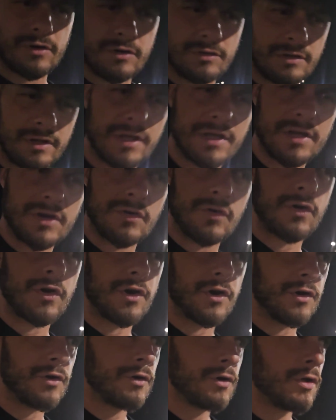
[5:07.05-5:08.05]
or leaking
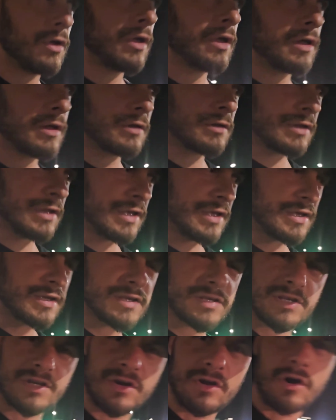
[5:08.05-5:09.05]
oil.
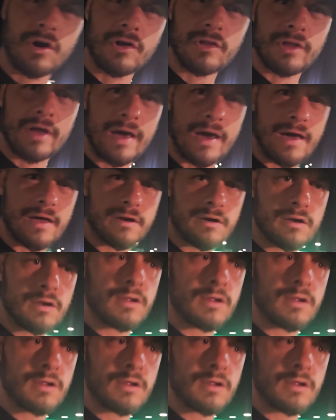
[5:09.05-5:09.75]
leaks and all that.